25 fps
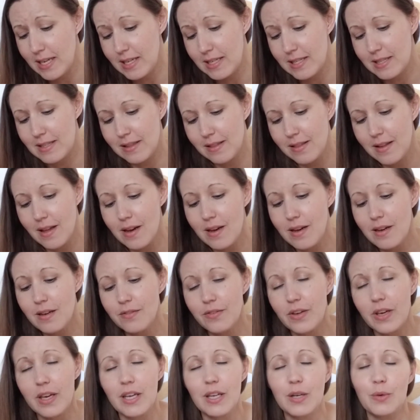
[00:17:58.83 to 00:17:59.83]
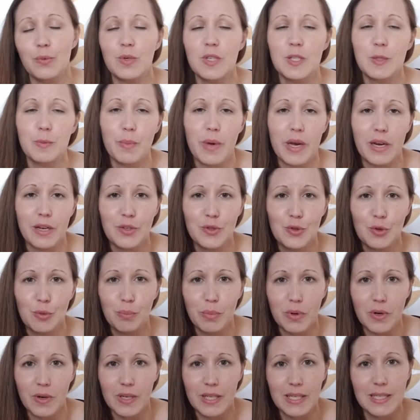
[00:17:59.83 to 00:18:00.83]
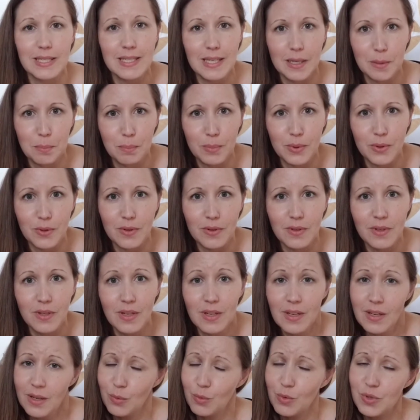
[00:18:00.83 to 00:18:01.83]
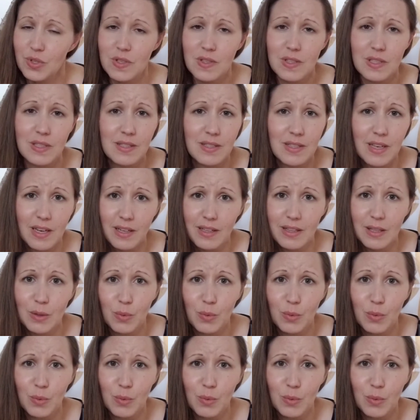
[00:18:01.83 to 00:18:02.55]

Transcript: is love and respect your body temple, which is exactly